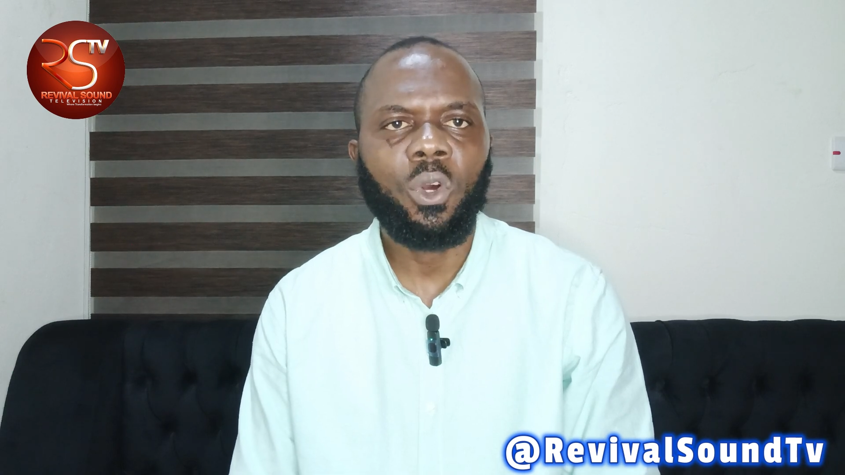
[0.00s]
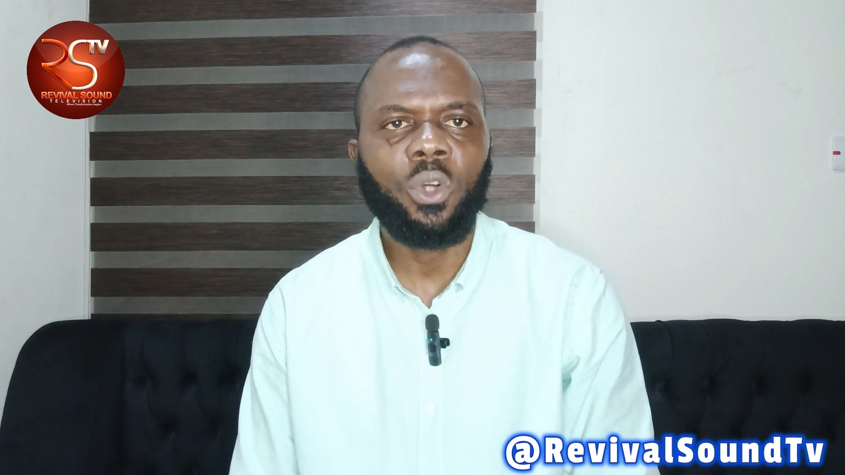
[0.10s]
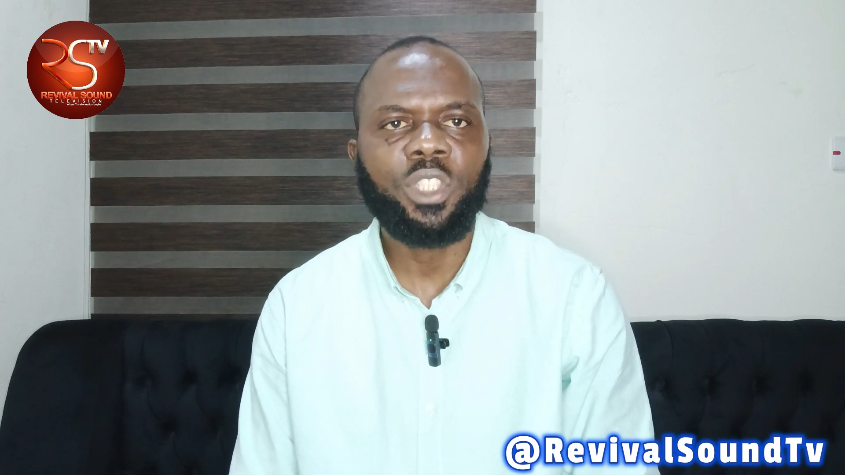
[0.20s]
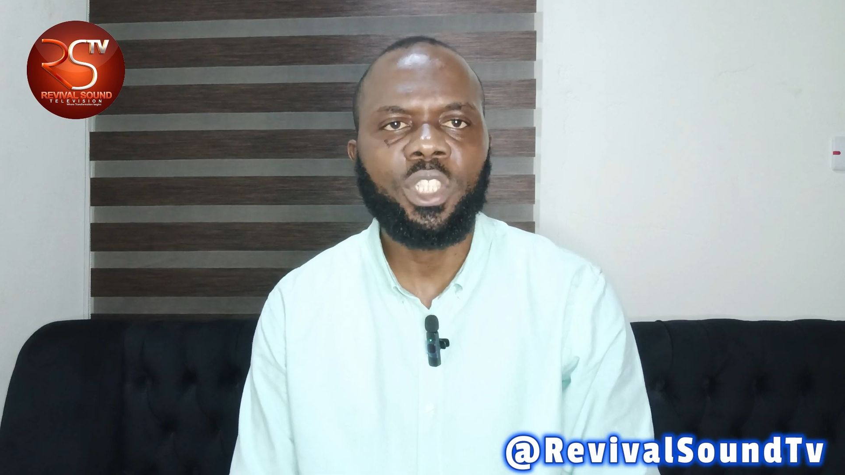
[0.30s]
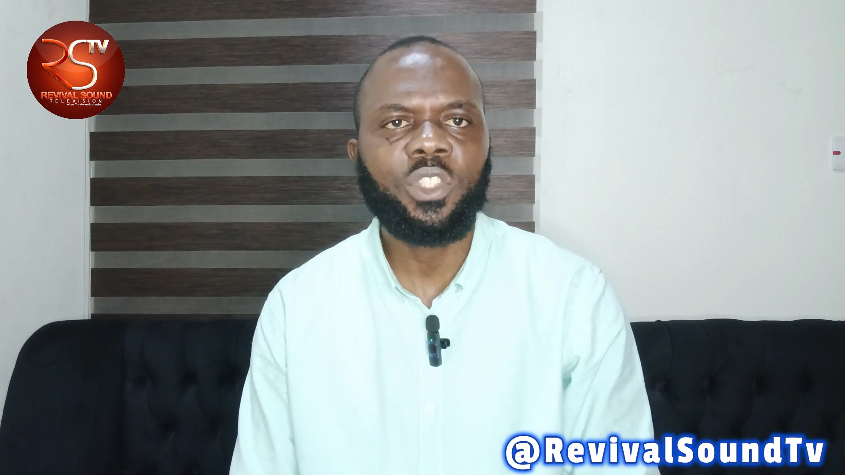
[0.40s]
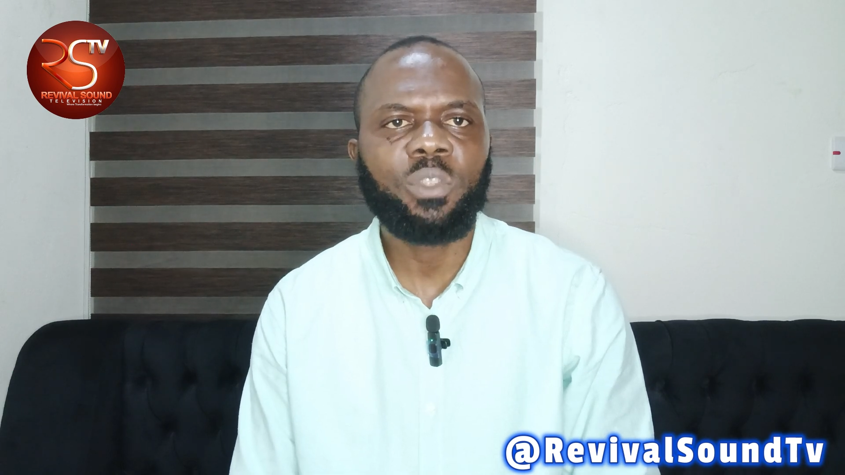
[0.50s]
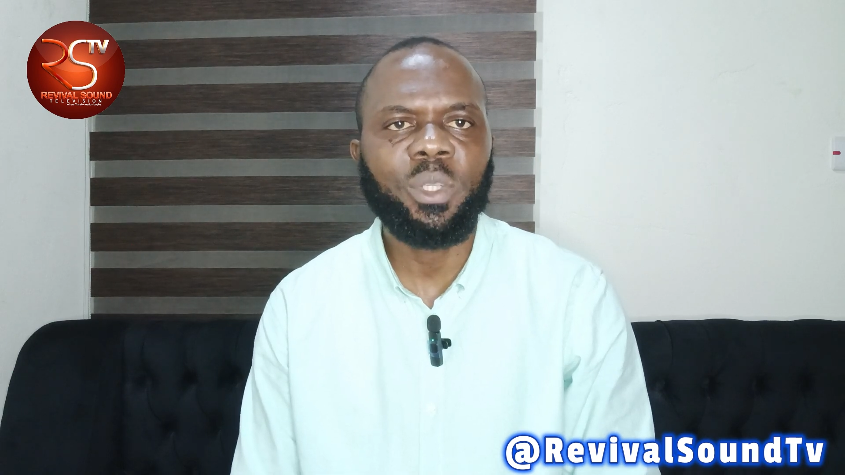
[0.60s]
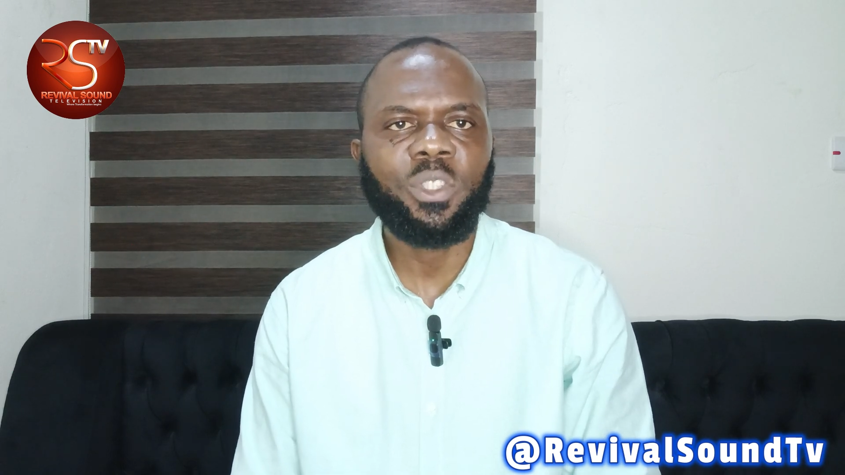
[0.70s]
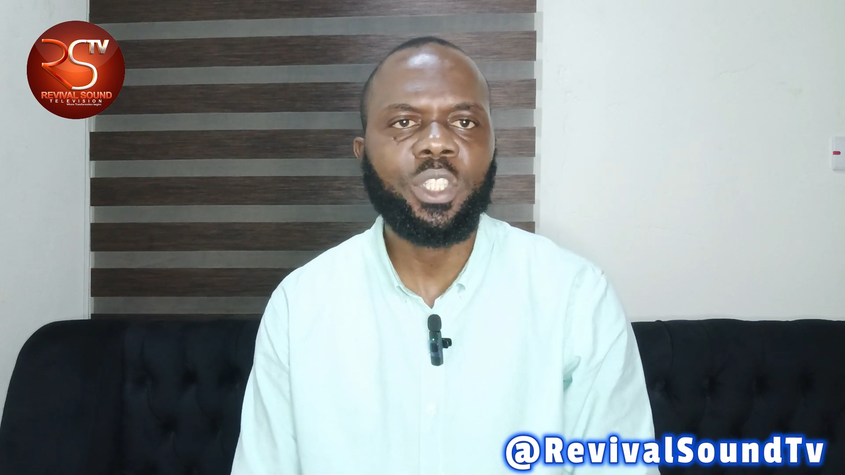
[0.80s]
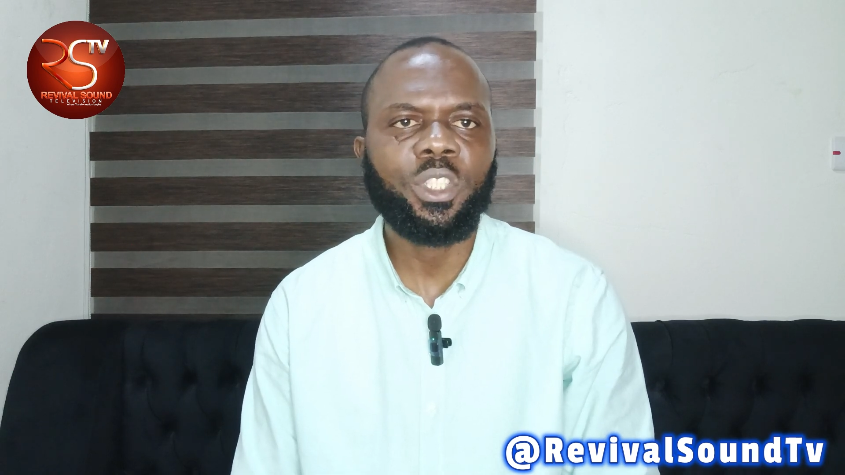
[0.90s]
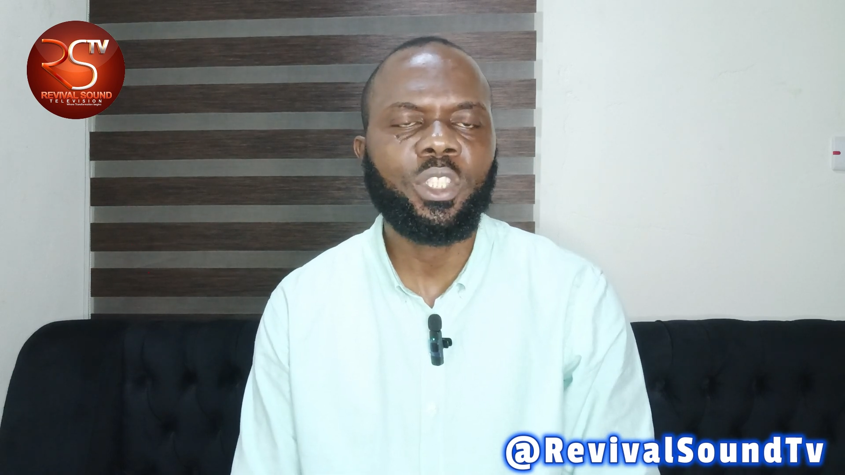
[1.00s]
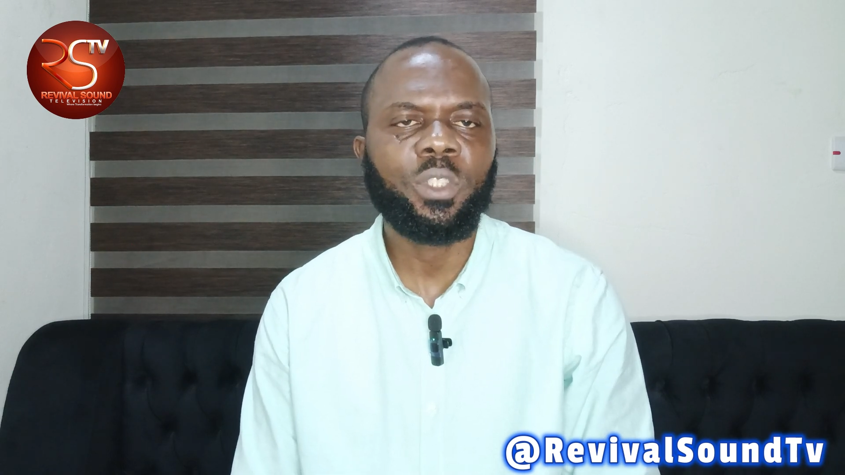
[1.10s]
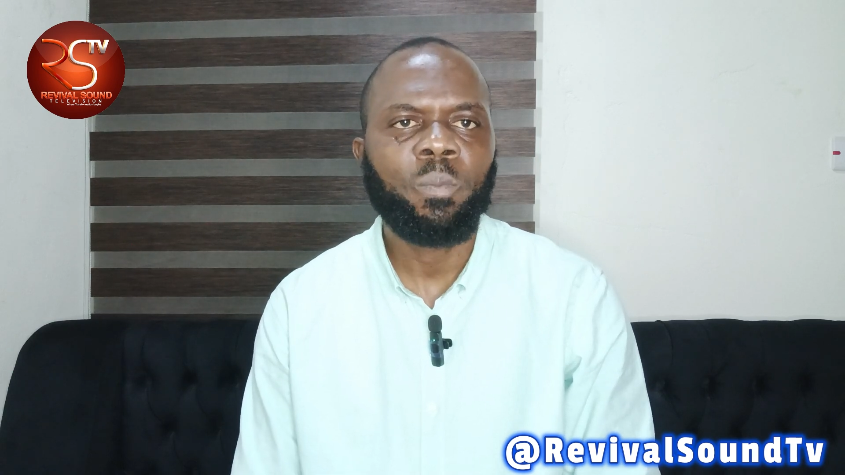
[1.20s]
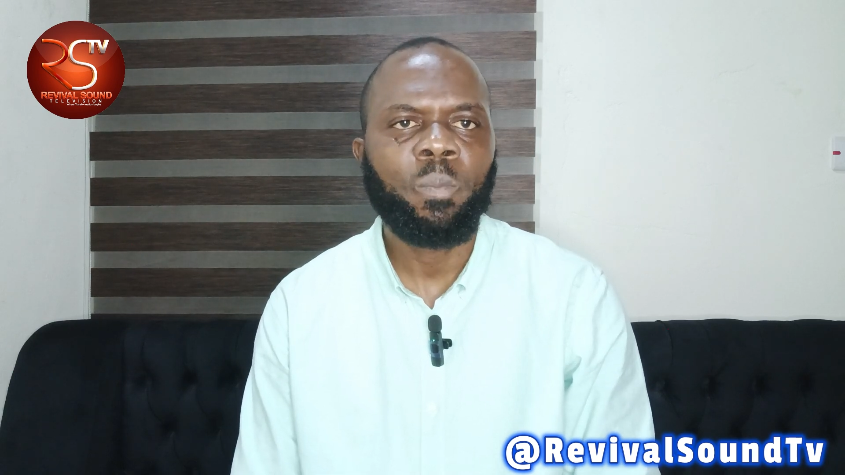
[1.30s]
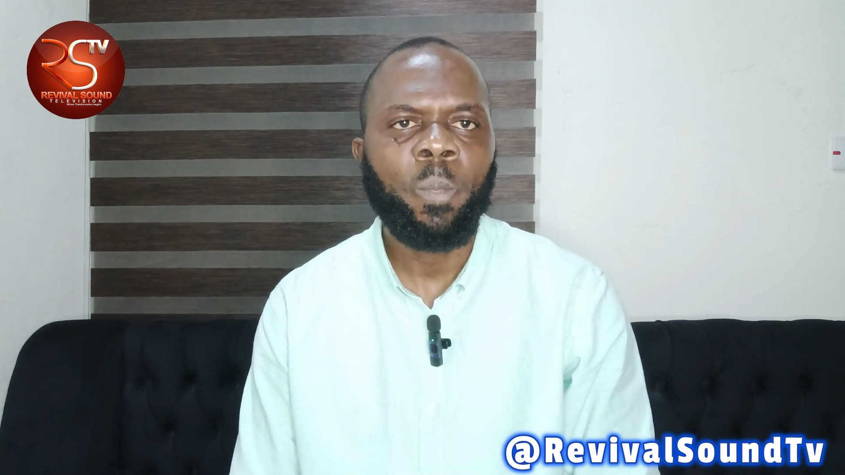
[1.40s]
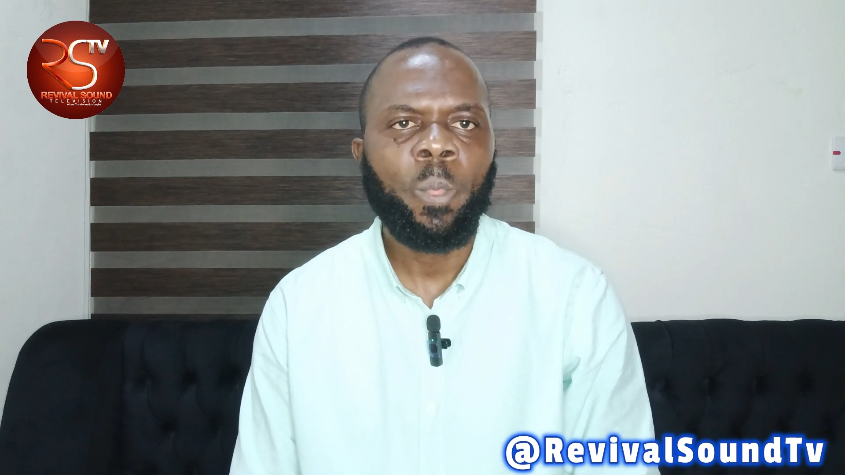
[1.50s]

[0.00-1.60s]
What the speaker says: on this message.